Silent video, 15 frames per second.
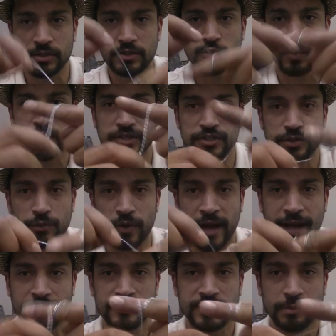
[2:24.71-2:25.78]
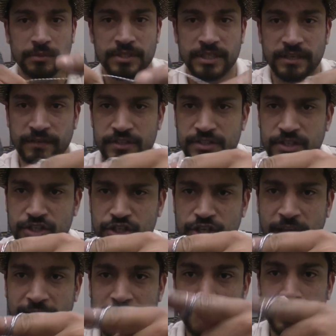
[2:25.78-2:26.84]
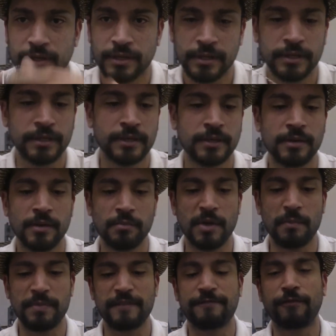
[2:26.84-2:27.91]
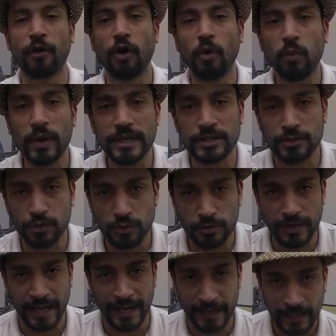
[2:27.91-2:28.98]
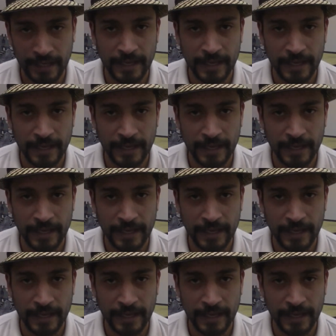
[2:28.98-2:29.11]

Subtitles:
twist around something to give us the shape. But before we do that,